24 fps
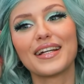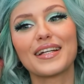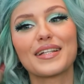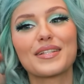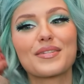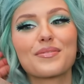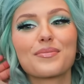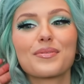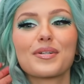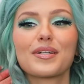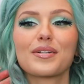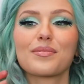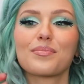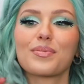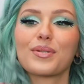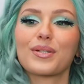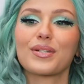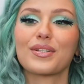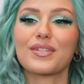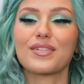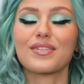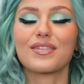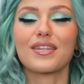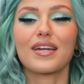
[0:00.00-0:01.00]
It's weird
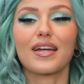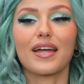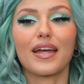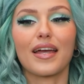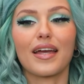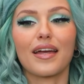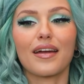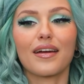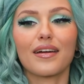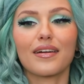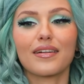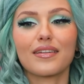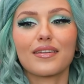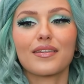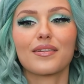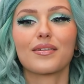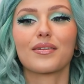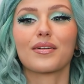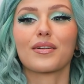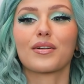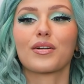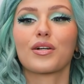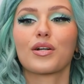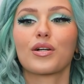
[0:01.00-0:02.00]
because the hair,
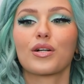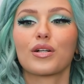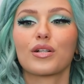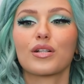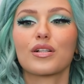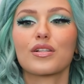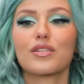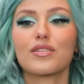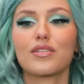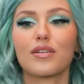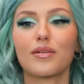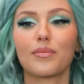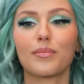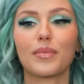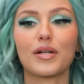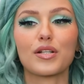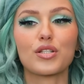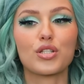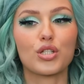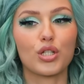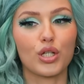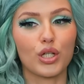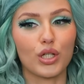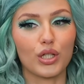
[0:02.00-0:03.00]
the curls are
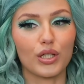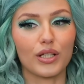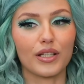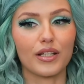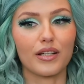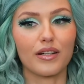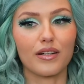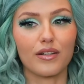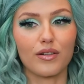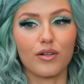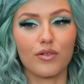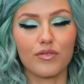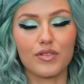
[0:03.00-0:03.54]
much curlier,